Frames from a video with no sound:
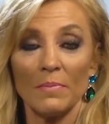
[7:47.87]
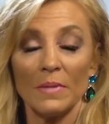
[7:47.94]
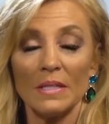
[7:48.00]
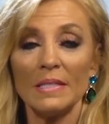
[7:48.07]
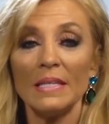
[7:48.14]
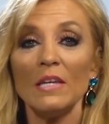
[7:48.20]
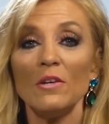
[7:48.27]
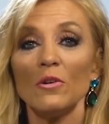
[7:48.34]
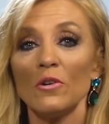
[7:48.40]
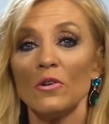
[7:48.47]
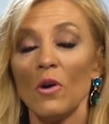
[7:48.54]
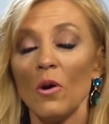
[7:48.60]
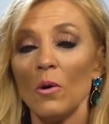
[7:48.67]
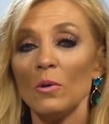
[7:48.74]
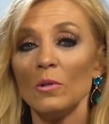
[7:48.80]
See, your
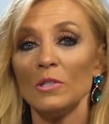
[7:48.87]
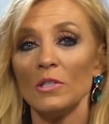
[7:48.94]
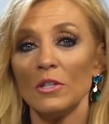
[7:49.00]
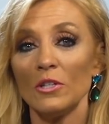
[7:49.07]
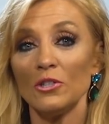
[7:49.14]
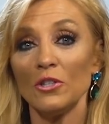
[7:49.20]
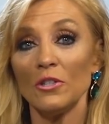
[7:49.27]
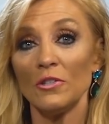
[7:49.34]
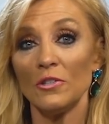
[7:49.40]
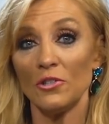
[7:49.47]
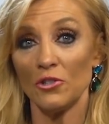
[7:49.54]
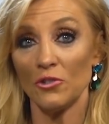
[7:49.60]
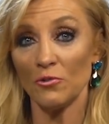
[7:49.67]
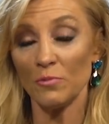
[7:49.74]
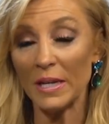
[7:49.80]
goals should
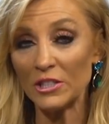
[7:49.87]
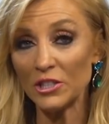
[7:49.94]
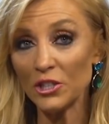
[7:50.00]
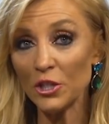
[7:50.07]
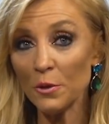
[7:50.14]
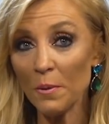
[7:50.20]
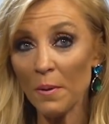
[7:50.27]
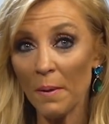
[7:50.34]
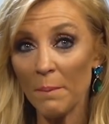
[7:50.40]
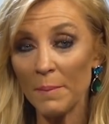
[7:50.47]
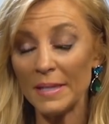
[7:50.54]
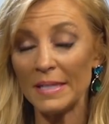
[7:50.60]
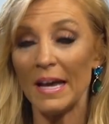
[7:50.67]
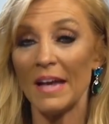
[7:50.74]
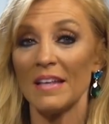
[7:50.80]
stretch you,
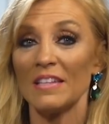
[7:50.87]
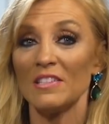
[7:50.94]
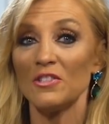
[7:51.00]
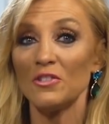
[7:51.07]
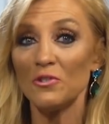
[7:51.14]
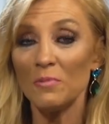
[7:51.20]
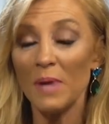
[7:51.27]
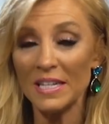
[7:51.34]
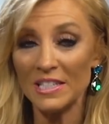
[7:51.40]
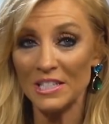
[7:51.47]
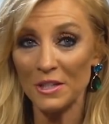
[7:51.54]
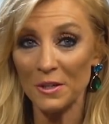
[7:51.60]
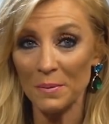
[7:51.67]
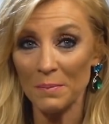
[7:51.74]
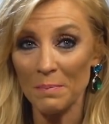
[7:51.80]
but not stress
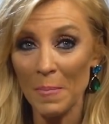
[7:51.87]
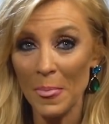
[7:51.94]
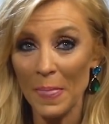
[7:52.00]
you,